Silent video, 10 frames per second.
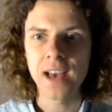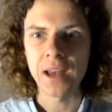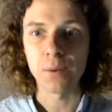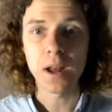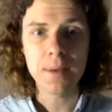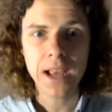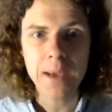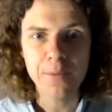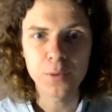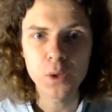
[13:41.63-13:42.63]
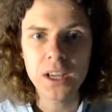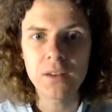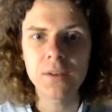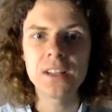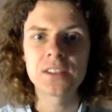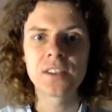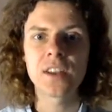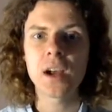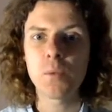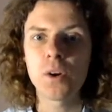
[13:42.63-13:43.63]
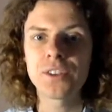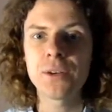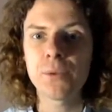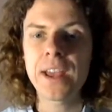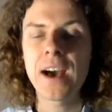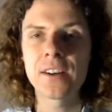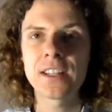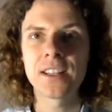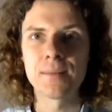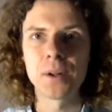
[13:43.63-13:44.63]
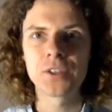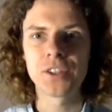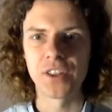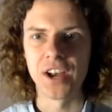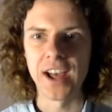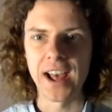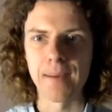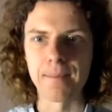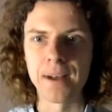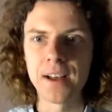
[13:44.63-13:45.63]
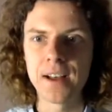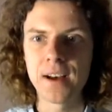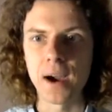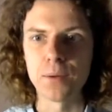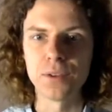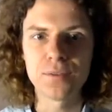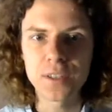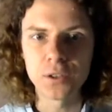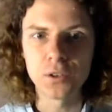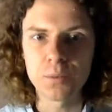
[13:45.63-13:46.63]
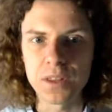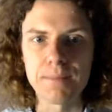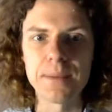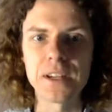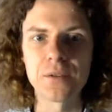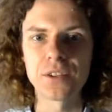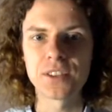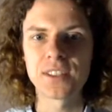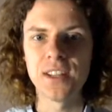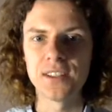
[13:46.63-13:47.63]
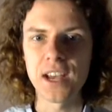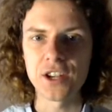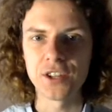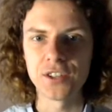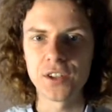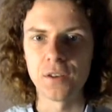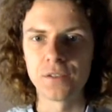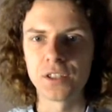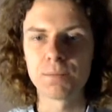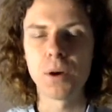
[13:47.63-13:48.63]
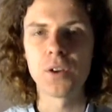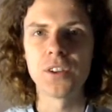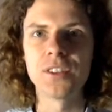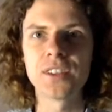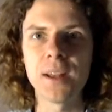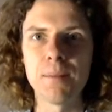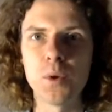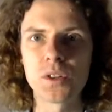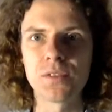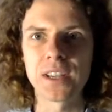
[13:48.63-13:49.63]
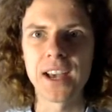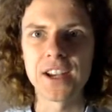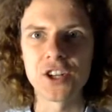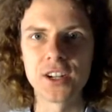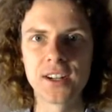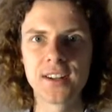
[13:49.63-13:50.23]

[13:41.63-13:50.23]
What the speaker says: and when I became fully convinced that I was in reality the monster that I am, I was filled with the bitterest sensations of despondence and mortification.